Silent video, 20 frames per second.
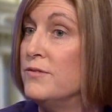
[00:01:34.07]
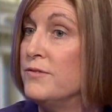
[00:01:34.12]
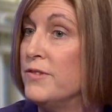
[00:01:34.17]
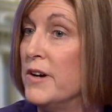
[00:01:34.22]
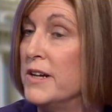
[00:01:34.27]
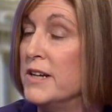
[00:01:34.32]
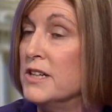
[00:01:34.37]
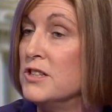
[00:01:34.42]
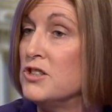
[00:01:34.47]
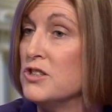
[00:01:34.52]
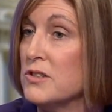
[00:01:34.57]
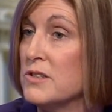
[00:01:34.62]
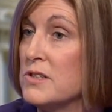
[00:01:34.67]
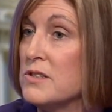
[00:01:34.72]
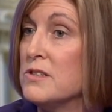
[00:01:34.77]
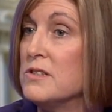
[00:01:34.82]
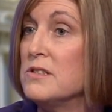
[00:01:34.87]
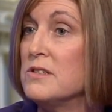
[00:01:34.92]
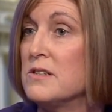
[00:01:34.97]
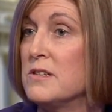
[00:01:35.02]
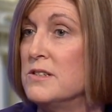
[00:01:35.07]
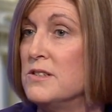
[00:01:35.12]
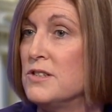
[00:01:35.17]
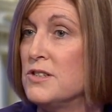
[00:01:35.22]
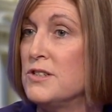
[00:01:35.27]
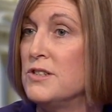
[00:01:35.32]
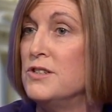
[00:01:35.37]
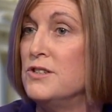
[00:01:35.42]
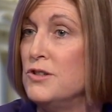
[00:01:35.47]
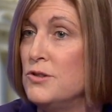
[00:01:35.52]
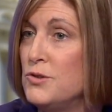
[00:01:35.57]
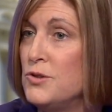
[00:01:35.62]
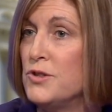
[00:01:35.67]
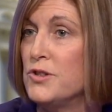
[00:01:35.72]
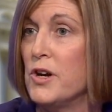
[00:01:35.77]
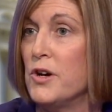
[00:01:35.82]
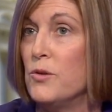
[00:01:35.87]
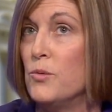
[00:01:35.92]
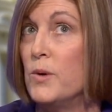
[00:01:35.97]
financial assistance to do so,